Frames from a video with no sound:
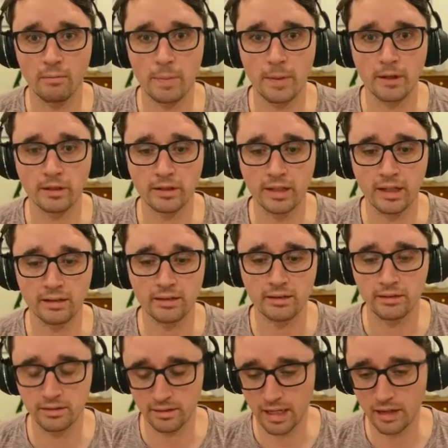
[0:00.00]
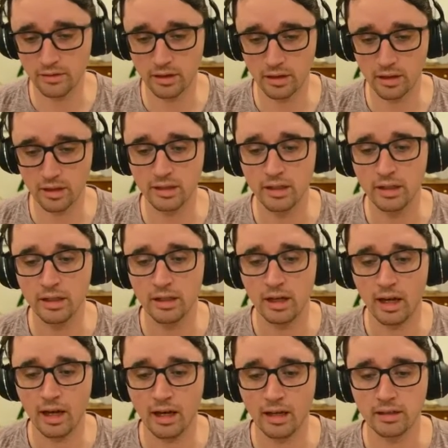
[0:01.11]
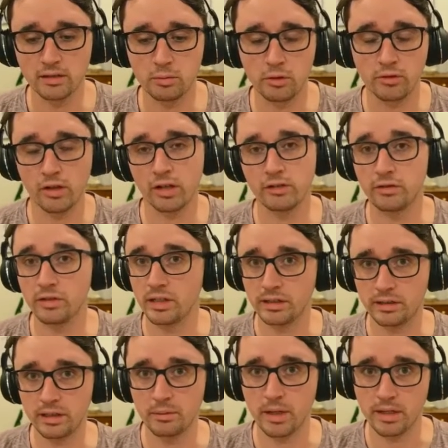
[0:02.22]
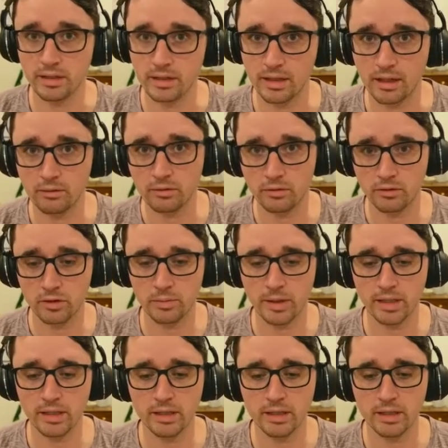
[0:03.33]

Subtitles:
get down the line and provide for his teammates in that respect.